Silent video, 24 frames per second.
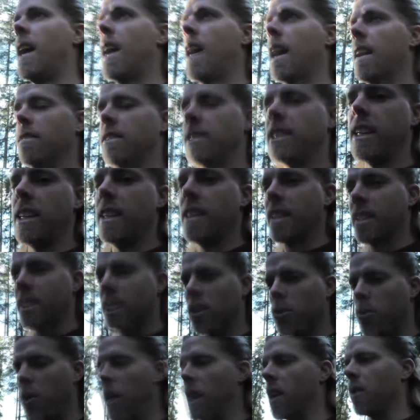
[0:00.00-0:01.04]
have seen this
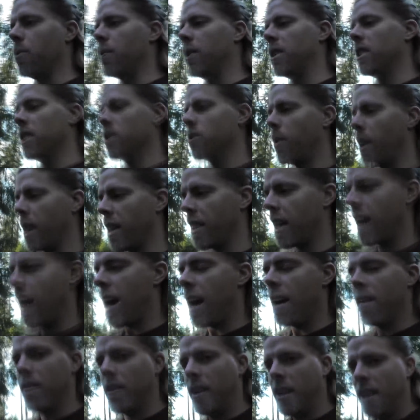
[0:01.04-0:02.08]
as well, which is why they
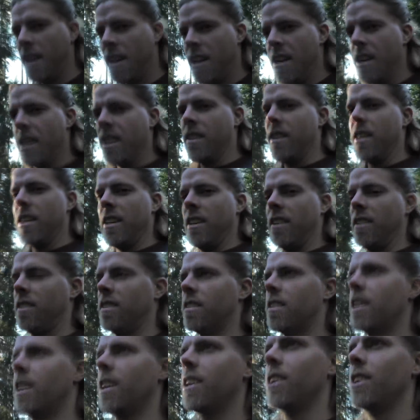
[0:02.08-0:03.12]
have
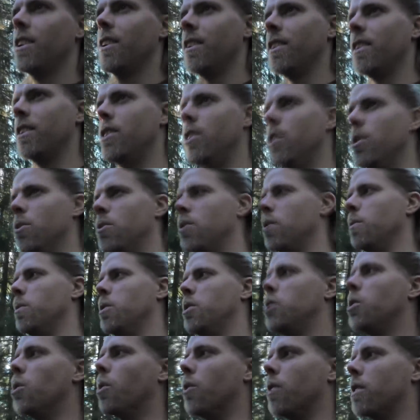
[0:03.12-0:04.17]
these YouTube
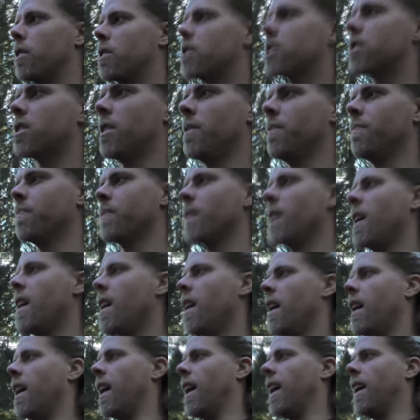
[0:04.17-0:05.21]
shorts,
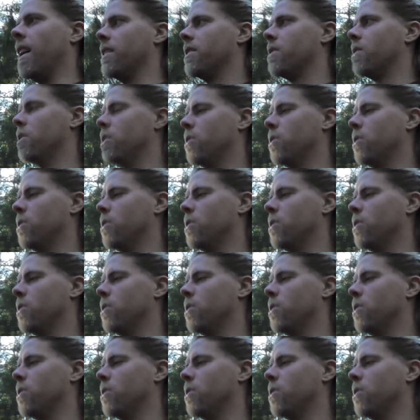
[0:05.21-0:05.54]
so